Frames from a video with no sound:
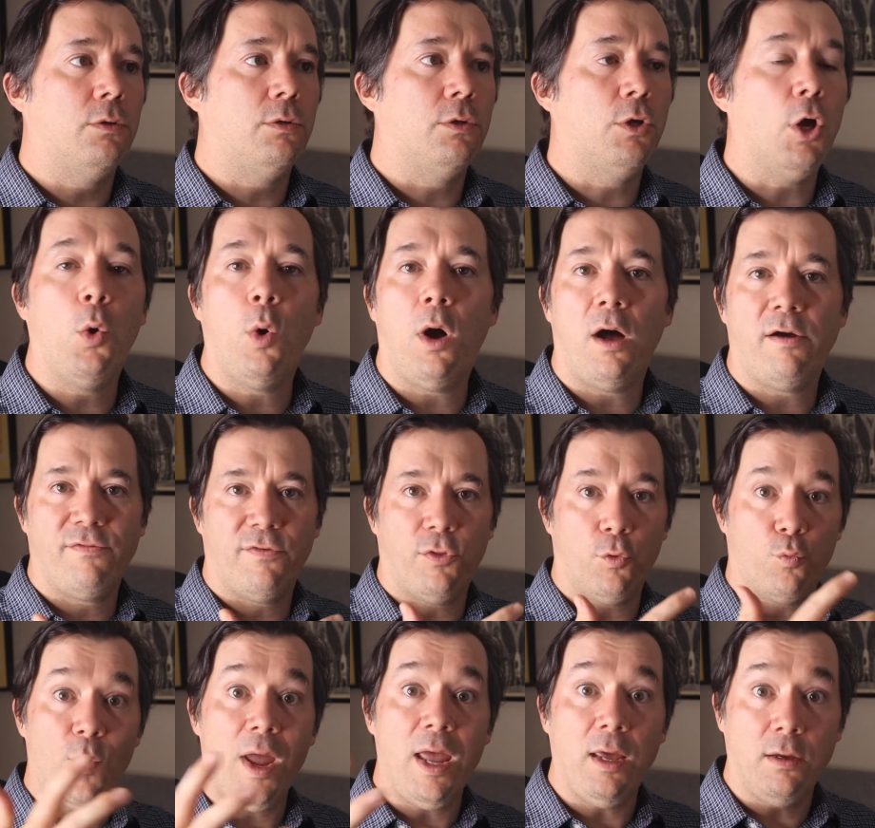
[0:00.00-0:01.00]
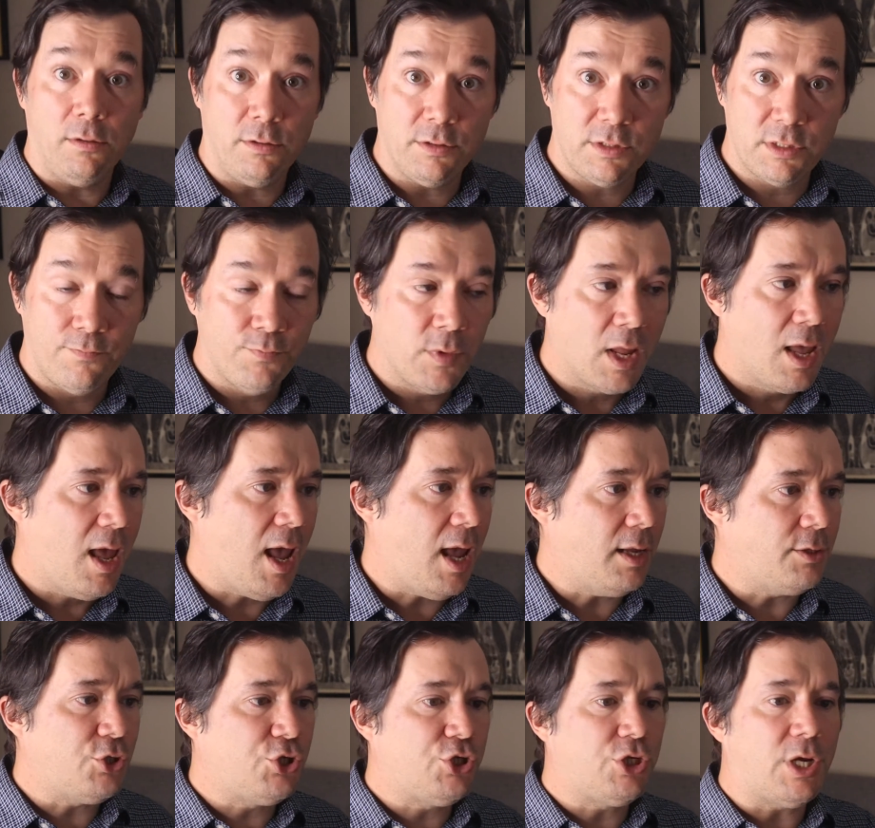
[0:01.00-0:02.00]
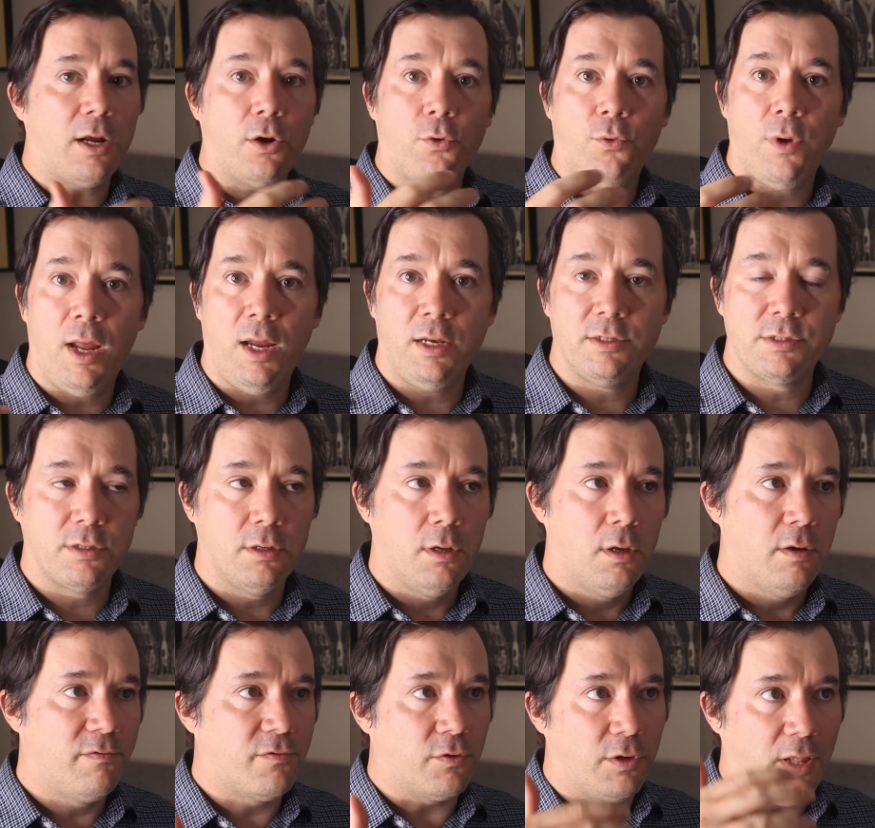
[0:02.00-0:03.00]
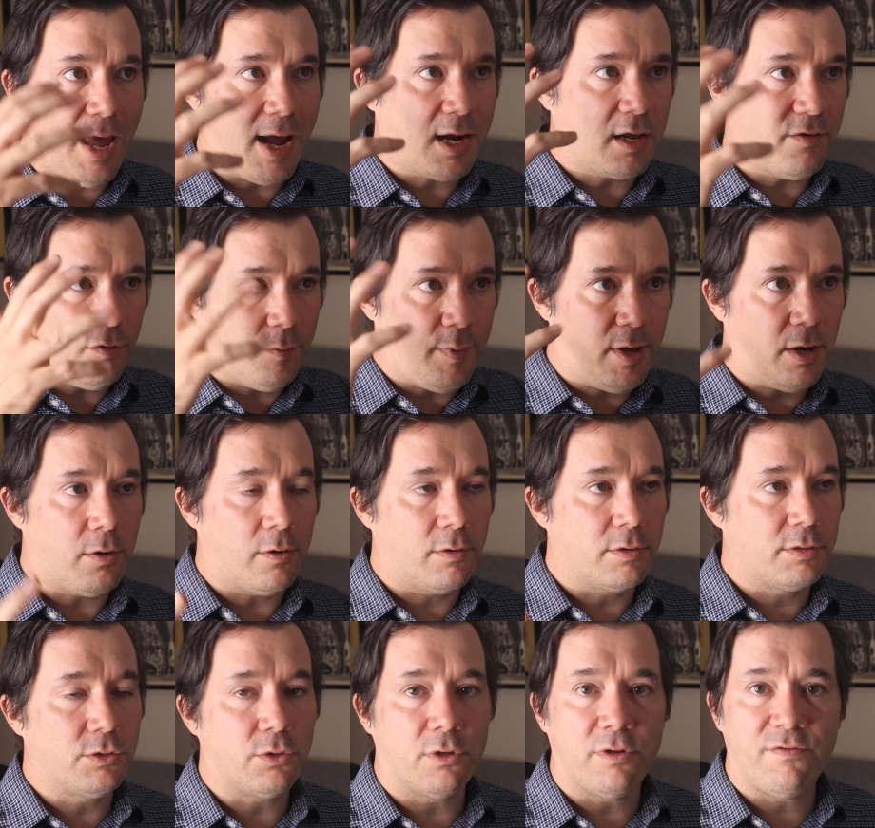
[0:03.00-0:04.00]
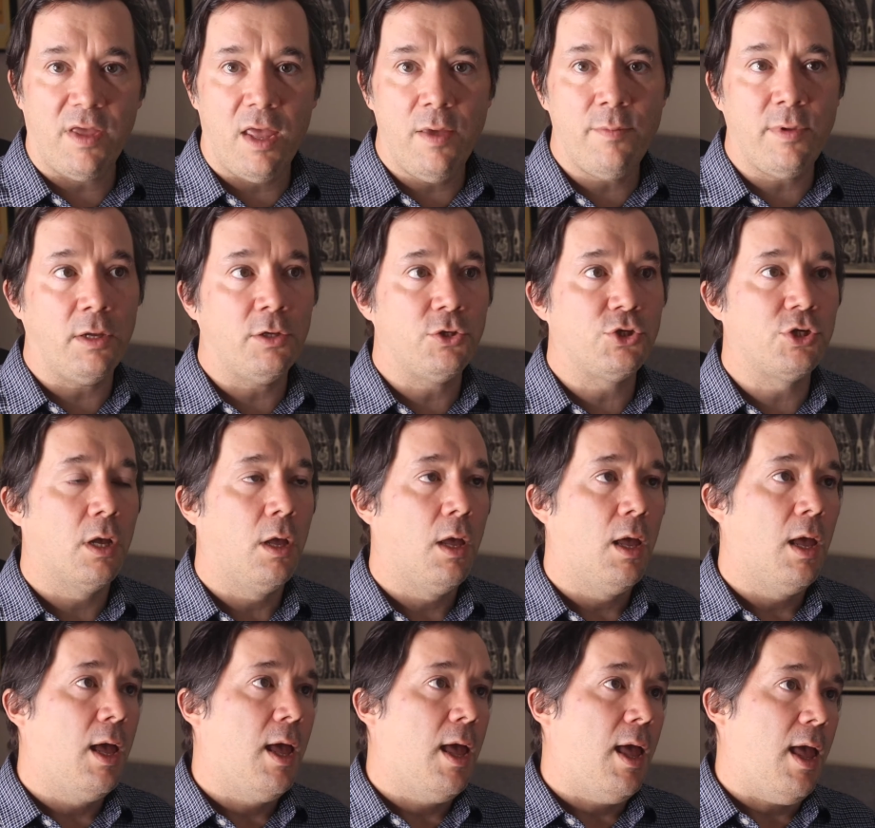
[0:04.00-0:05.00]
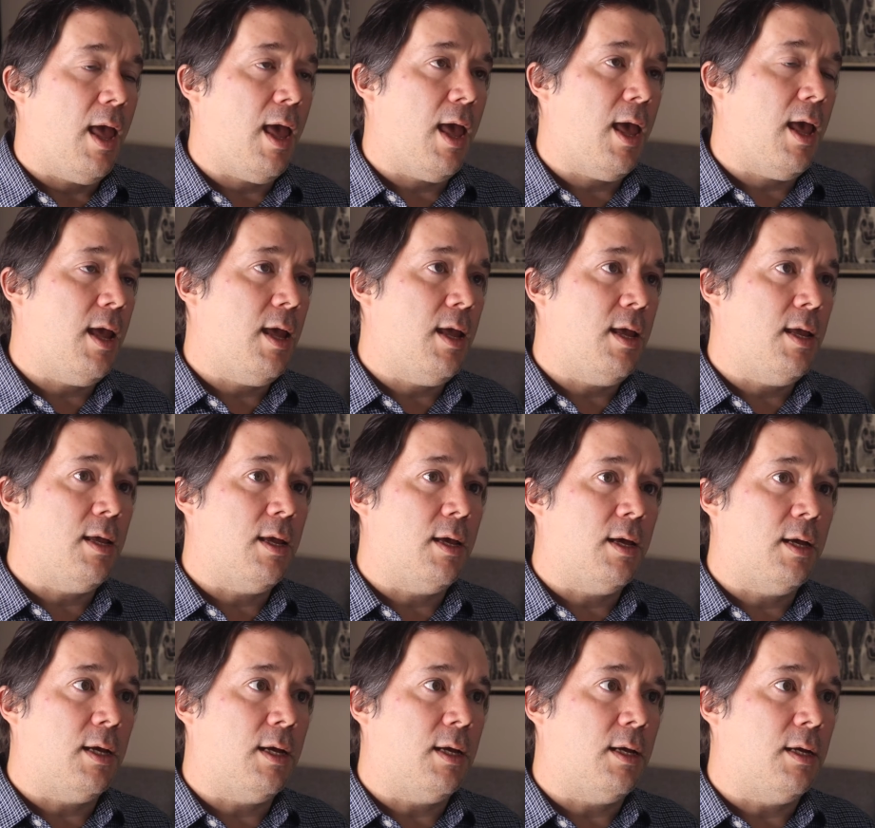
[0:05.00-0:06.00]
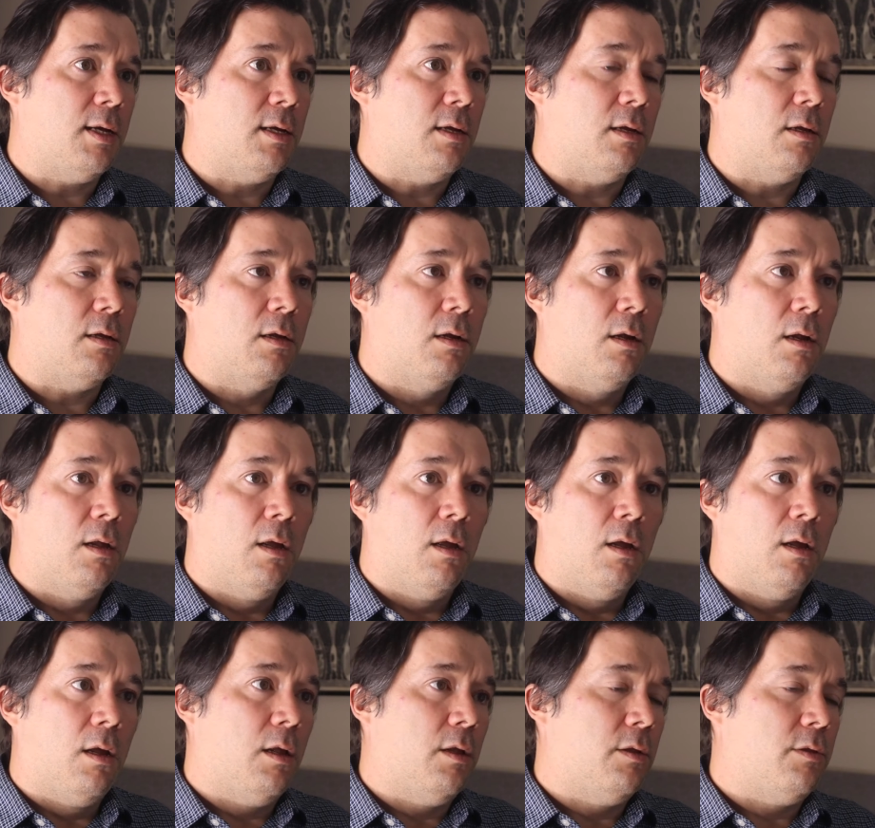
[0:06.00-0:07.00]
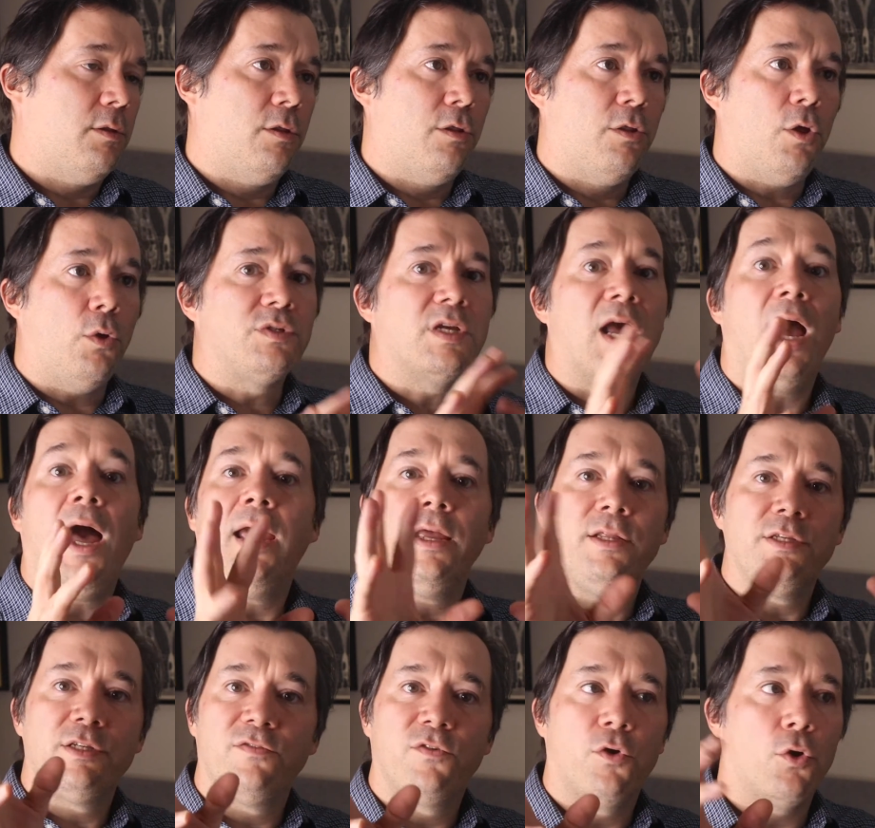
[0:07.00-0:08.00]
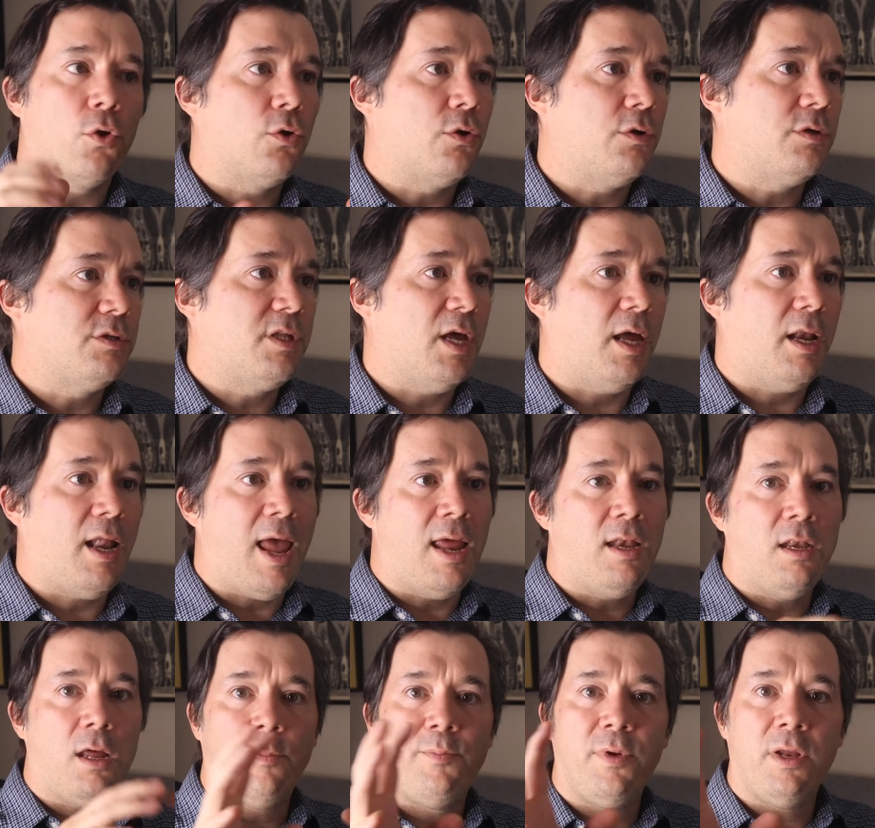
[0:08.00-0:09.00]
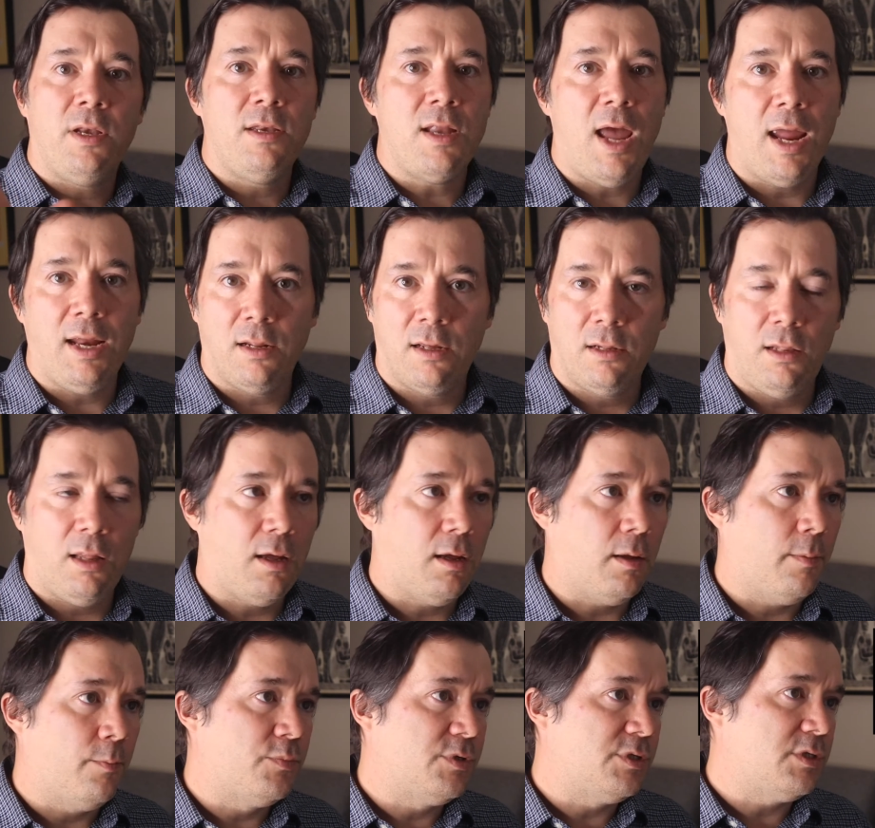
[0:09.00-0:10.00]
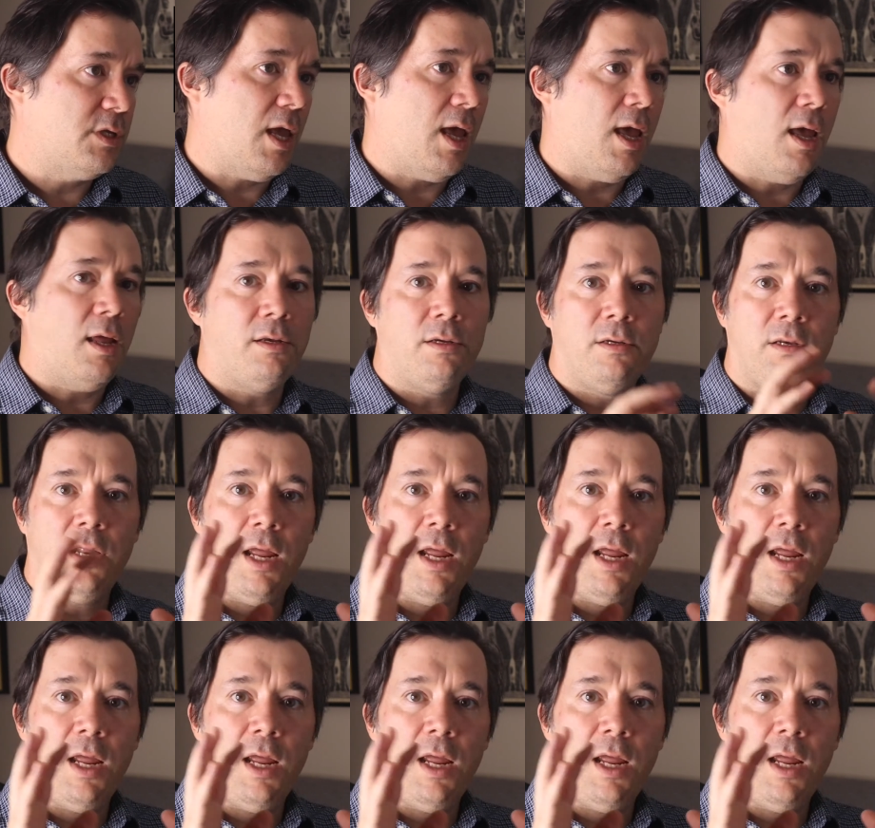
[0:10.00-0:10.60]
go off the rails and generate, for lack of a better sort of image, those kinds of girls that end up in nightclubs and